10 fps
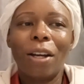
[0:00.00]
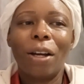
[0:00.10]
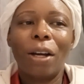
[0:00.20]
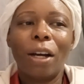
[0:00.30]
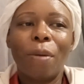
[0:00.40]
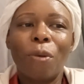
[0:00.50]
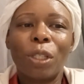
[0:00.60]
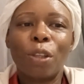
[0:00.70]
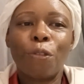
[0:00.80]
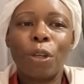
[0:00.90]
um,
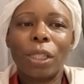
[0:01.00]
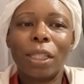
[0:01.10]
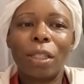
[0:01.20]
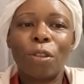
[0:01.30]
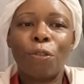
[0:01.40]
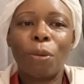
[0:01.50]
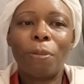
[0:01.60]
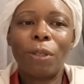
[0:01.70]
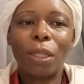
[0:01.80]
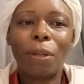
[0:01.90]
was the first set of
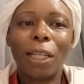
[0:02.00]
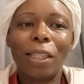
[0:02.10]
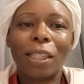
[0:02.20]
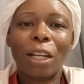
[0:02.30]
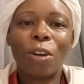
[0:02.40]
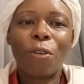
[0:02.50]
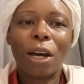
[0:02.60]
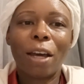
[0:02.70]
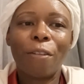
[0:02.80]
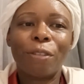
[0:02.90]
reptilians that
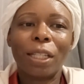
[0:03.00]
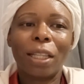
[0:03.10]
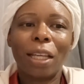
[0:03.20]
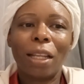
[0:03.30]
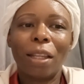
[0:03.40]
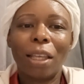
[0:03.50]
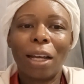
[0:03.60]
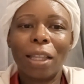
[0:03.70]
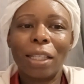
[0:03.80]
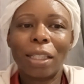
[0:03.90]
arrived, and then the
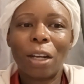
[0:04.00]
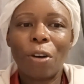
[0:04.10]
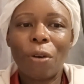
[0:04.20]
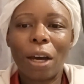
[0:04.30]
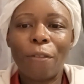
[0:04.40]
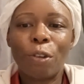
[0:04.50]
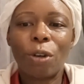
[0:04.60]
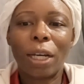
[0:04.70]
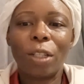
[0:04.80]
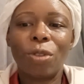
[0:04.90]
others that arrived
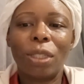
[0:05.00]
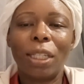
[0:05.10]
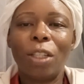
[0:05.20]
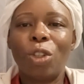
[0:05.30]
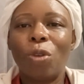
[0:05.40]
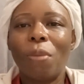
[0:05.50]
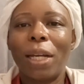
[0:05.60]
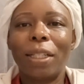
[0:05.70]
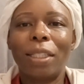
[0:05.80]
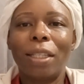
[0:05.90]
tried to teach
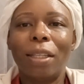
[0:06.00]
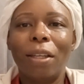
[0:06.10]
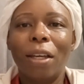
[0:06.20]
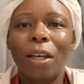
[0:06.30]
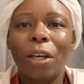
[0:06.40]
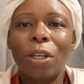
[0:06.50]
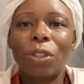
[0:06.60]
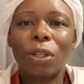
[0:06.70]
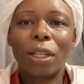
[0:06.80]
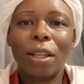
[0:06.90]
humanity
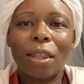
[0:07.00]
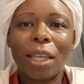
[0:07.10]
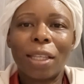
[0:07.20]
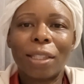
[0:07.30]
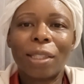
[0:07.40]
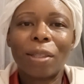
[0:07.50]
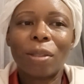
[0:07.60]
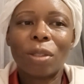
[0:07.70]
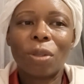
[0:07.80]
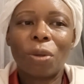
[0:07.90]
certain things.
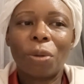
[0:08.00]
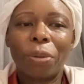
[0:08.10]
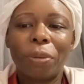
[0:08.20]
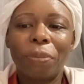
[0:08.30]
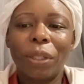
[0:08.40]
So